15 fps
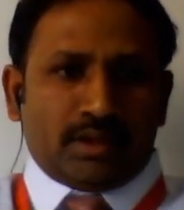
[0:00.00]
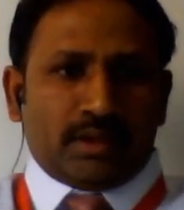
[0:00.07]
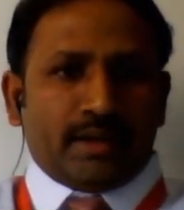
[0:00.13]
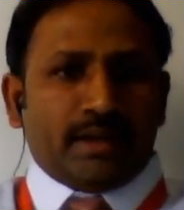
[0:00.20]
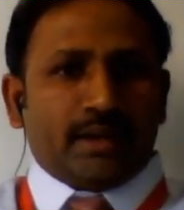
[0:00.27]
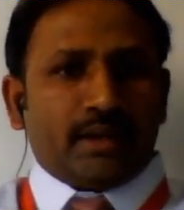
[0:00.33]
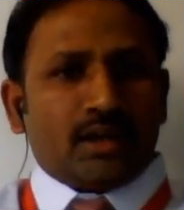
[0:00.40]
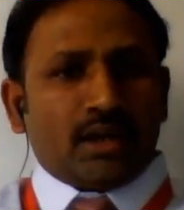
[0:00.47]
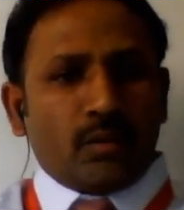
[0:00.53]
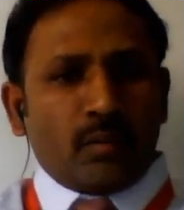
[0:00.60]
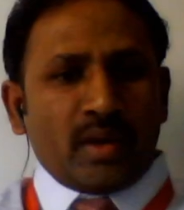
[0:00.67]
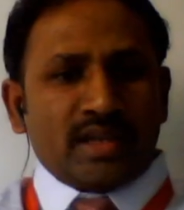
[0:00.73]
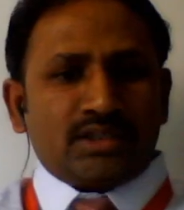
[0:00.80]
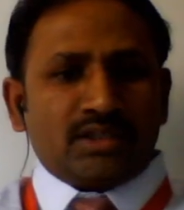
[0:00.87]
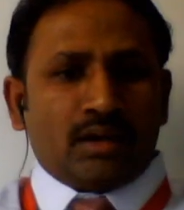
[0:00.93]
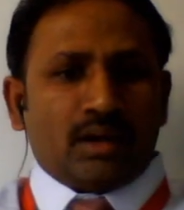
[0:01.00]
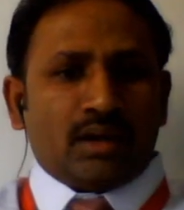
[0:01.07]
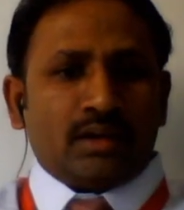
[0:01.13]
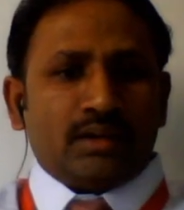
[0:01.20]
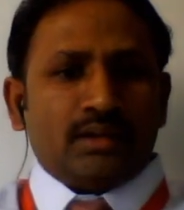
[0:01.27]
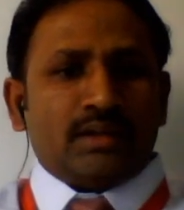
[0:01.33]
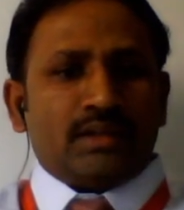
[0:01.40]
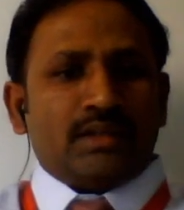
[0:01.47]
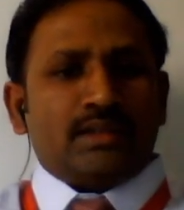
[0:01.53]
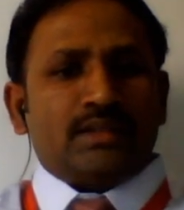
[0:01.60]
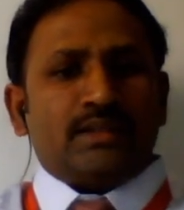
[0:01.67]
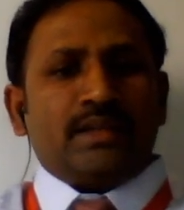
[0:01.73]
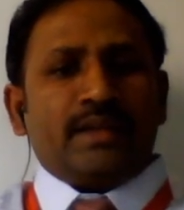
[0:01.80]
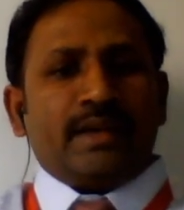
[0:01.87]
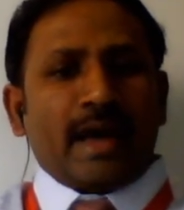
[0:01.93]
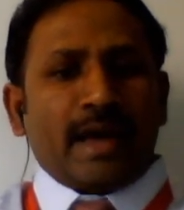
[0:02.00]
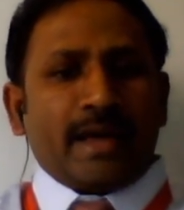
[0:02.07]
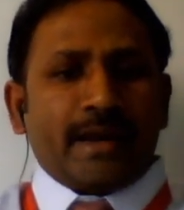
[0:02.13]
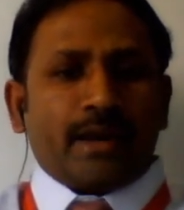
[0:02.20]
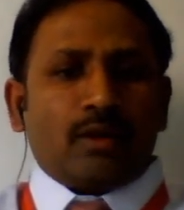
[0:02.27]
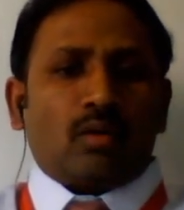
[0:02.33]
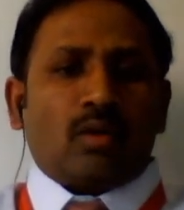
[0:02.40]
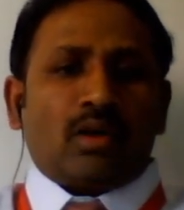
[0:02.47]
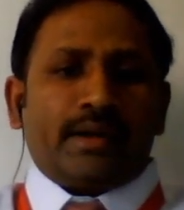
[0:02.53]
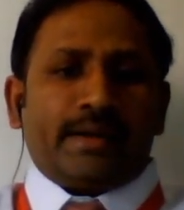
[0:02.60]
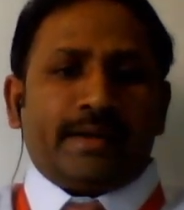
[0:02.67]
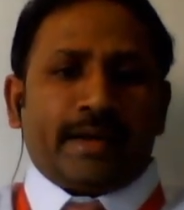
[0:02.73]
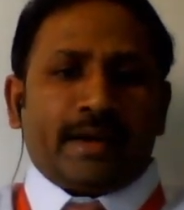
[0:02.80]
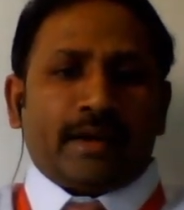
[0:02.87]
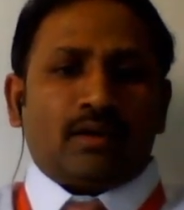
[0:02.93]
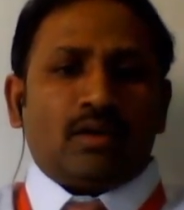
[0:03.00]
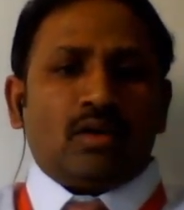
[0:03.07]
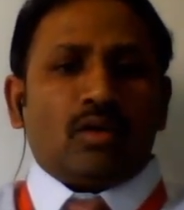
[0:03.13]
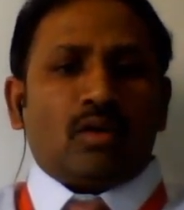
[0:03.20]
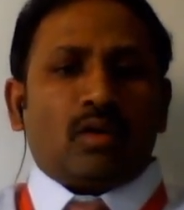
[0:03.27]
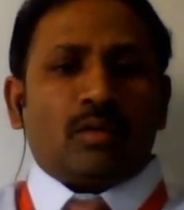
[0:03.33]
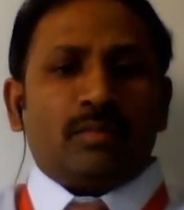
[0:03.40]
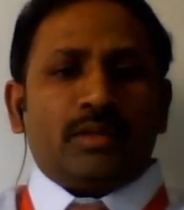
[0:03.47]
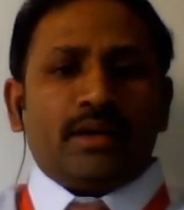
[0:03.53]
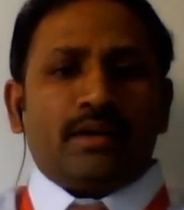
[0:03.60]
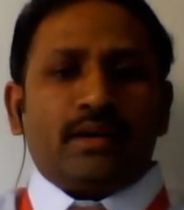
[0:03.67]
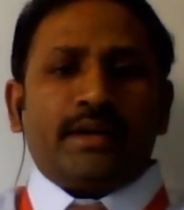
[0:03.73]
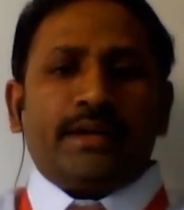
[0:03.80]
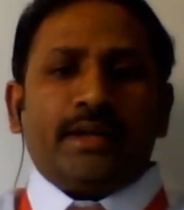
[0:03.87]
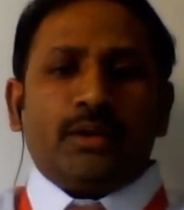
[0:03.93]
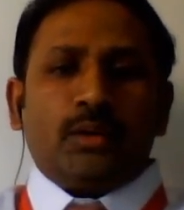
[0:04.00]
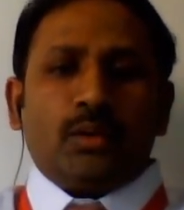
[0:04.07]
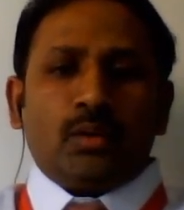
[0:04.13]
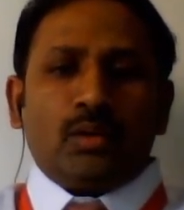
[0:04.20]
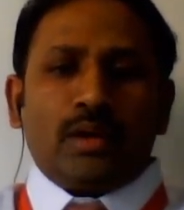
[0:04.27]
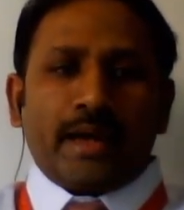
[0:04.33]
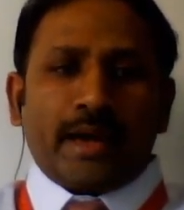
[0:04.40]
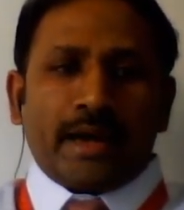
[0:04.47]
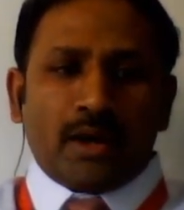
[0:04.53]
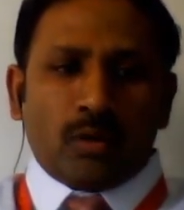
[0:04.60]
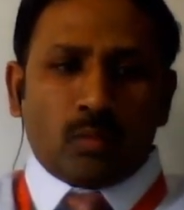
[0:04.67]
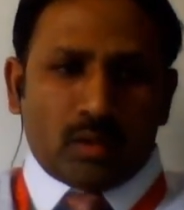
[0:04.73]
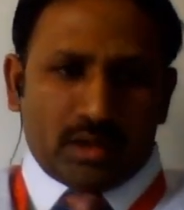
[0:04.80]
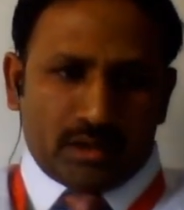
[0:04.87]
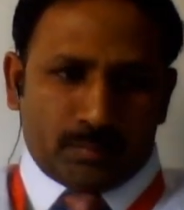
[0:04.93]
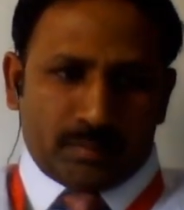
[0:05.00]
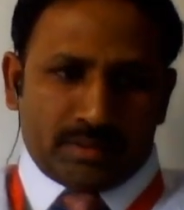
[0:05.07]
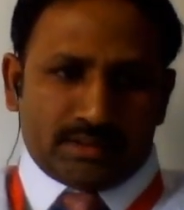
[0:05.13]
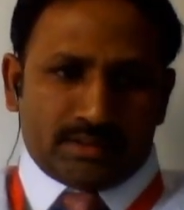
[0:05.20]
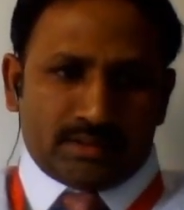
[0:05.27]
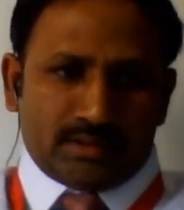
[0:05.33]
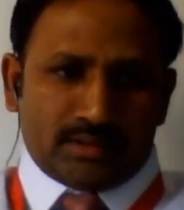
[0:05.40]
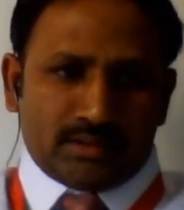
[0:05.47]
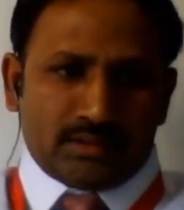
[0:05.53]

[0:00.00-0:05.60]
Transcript: In conventional is the direct contact of the cutting tool and workpiece.